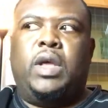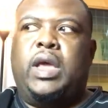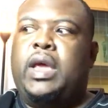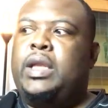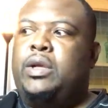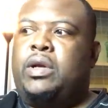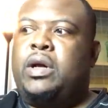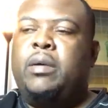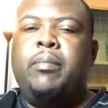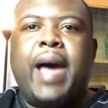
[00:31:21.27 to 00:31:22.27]
and you
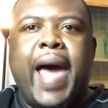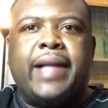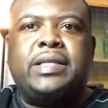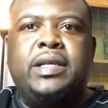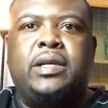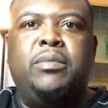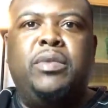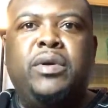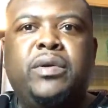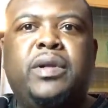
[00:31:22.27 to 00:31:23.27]
come back to the
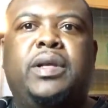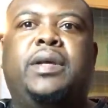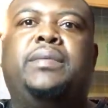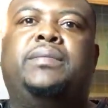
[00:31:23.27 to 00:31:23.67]
community,